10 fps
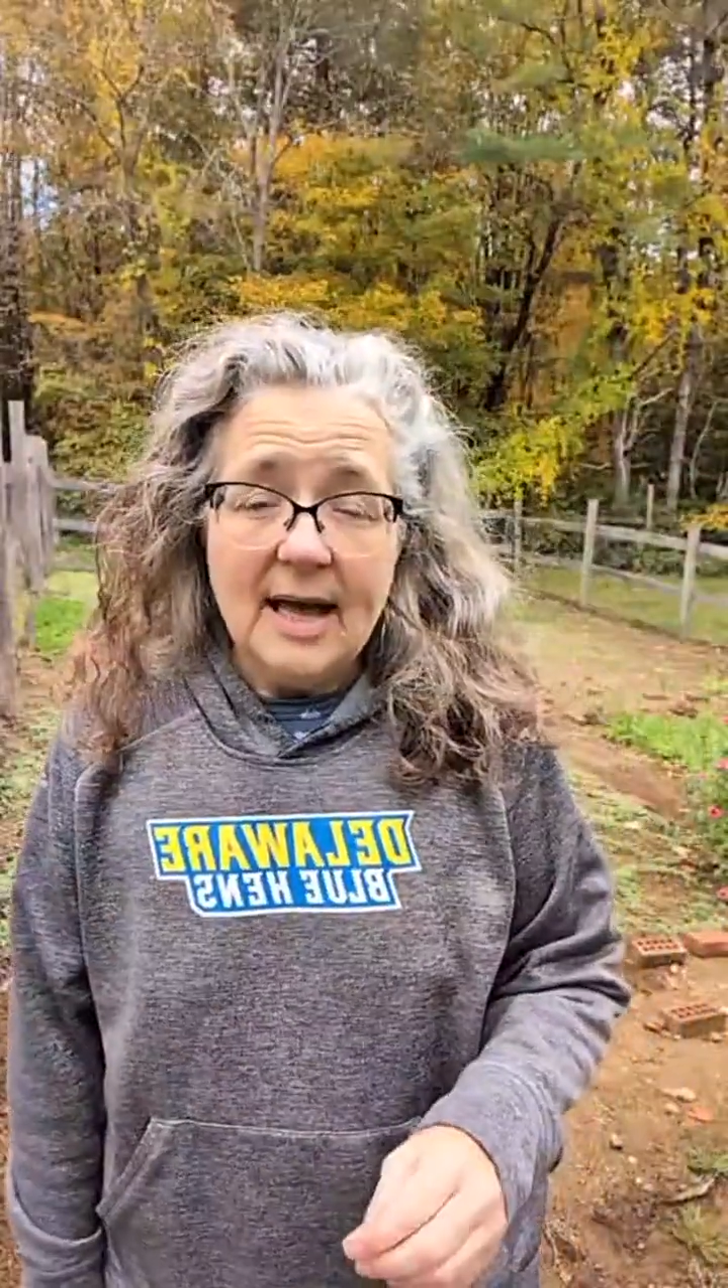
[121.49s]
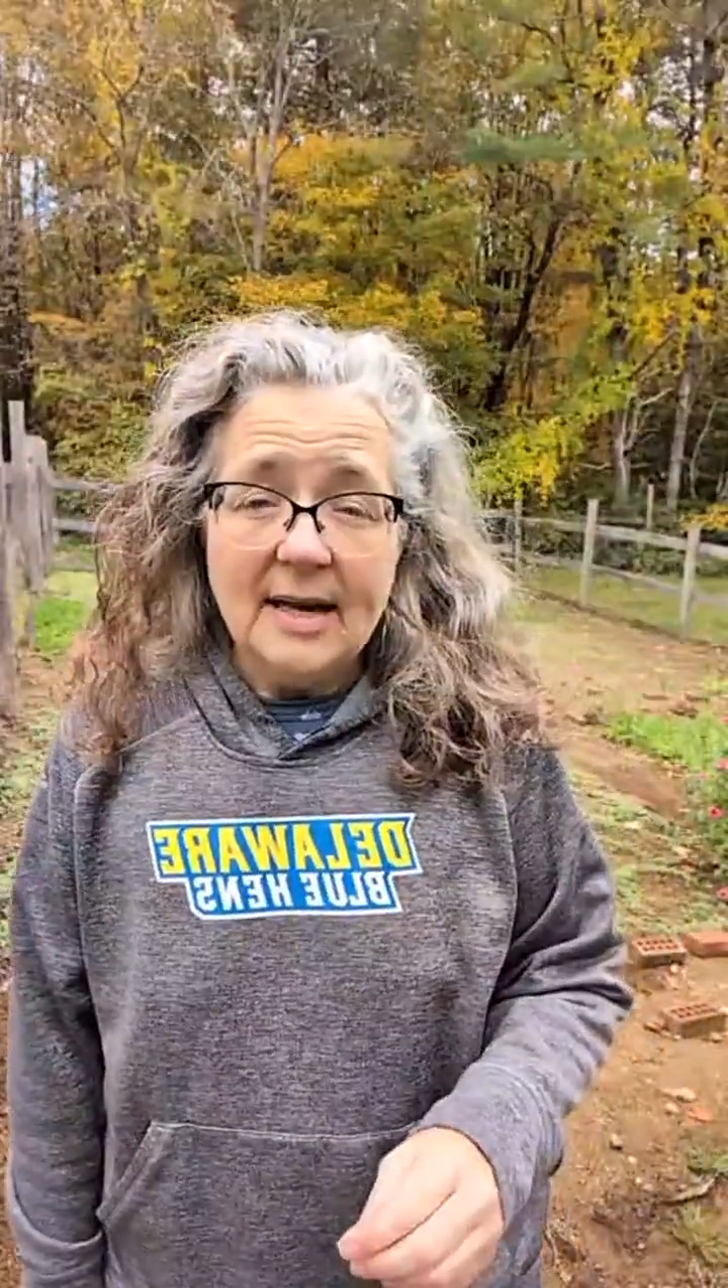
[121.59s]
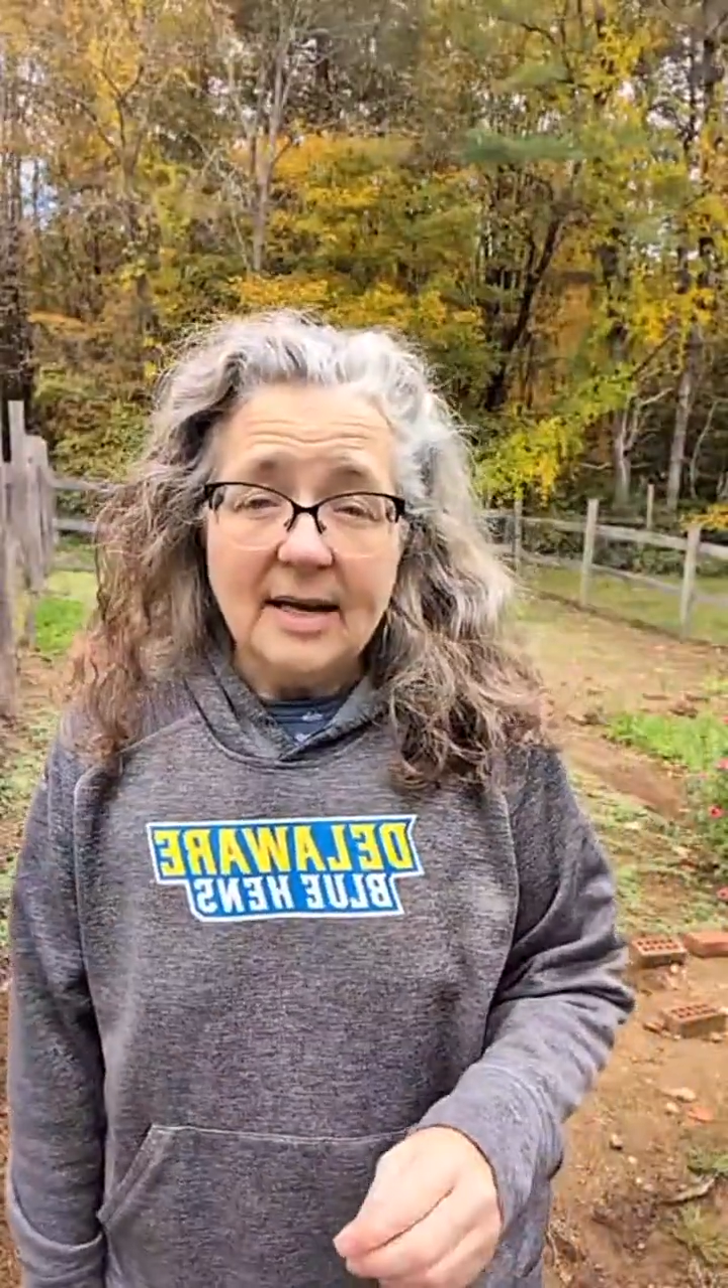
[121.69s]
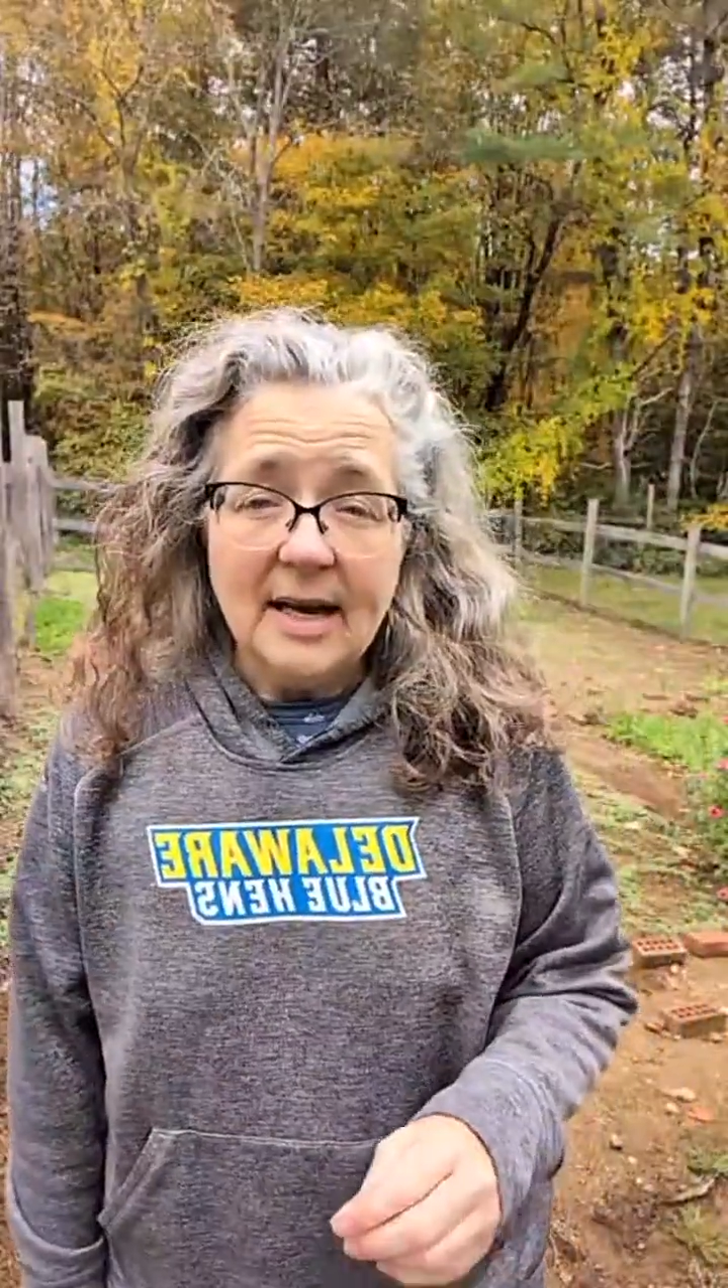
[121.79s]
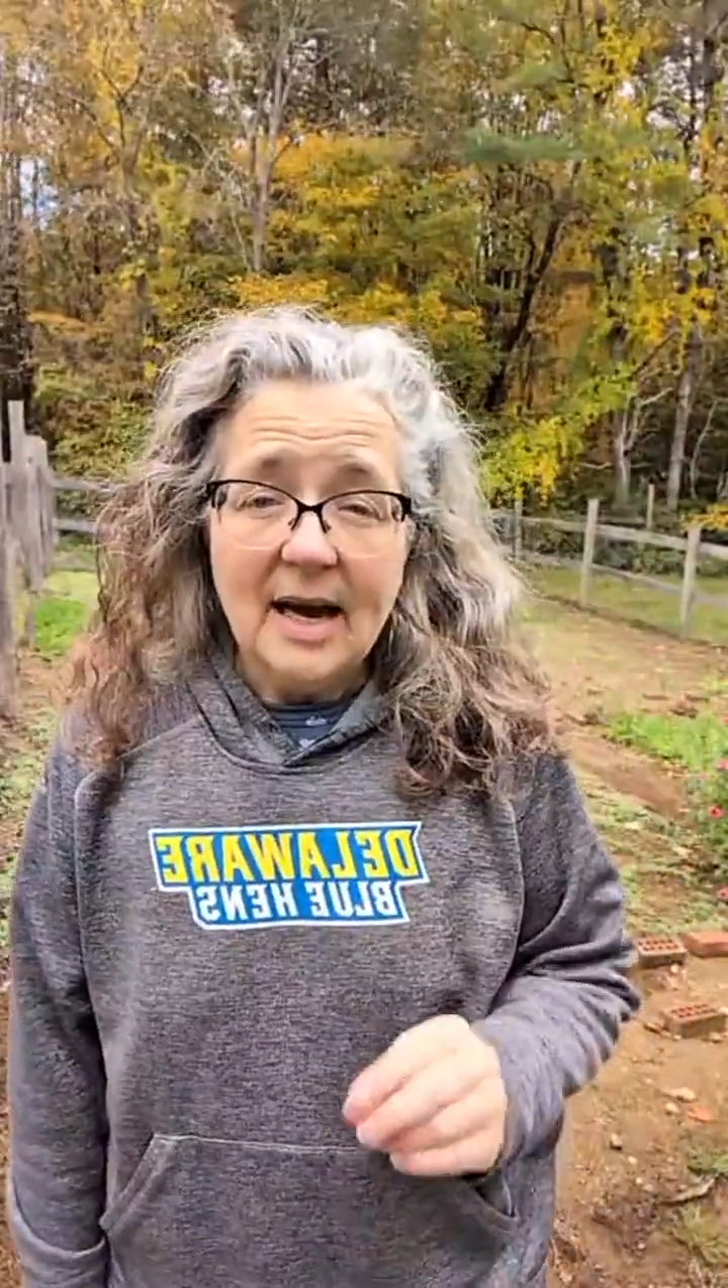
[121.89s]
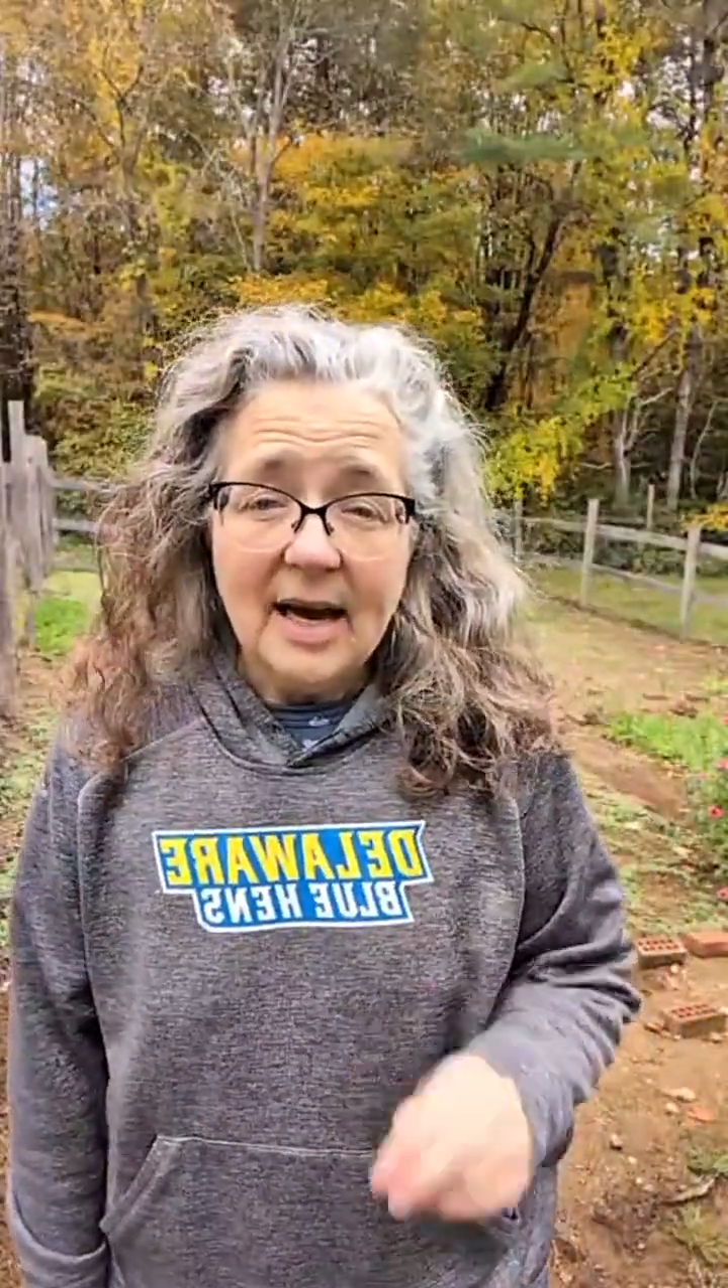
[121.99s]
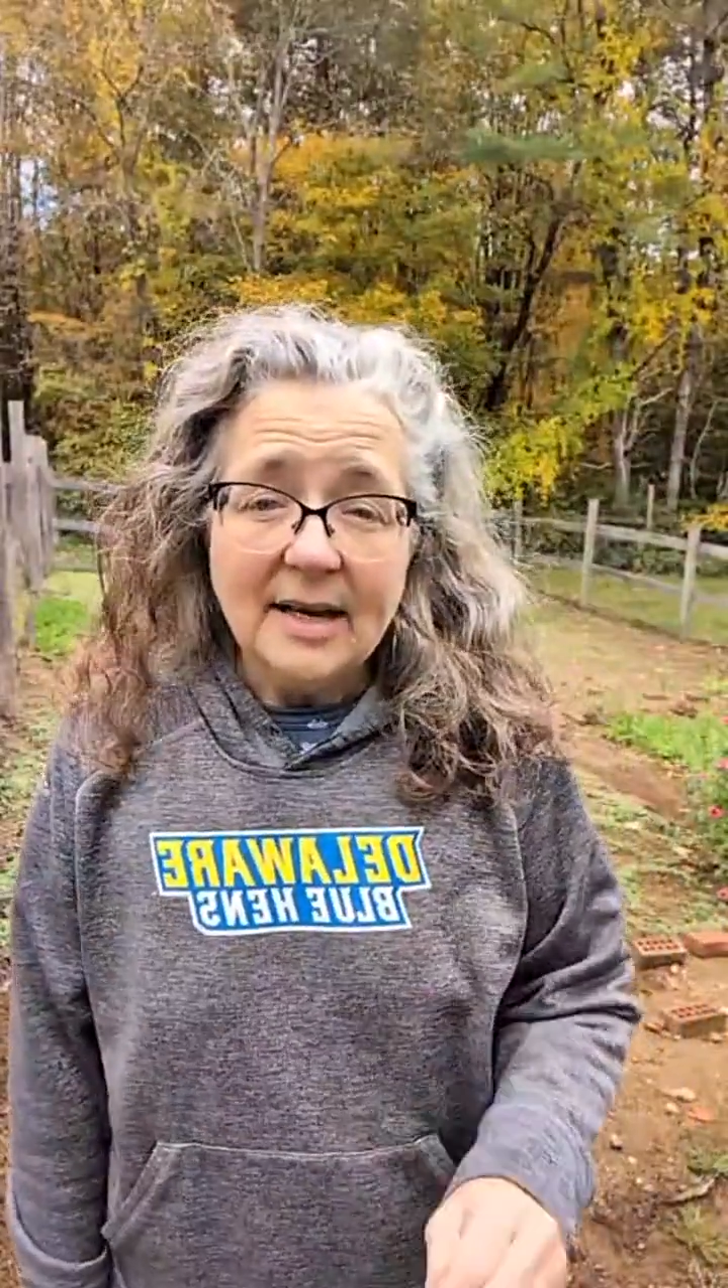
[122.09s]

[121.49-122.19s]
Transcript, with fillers: And I